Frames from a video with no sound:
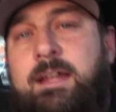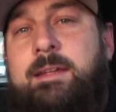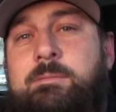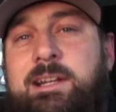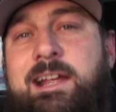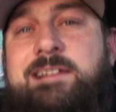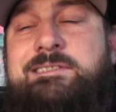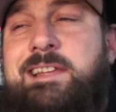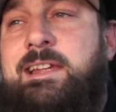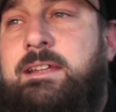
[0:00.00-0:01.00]
Hey, what do you
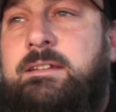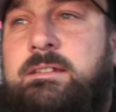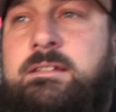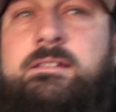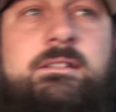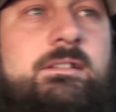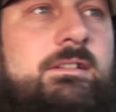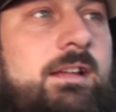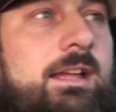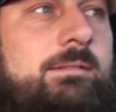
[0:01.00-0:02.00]
guys think?
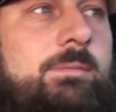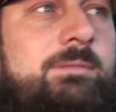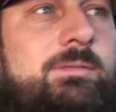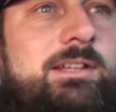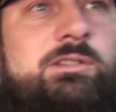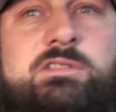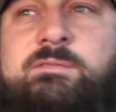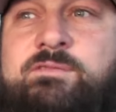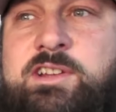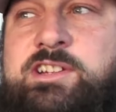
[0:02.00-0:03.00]
Hey, maybe we could do
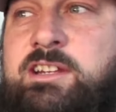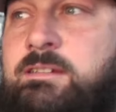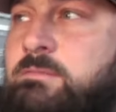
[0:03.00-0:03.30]
some fishing,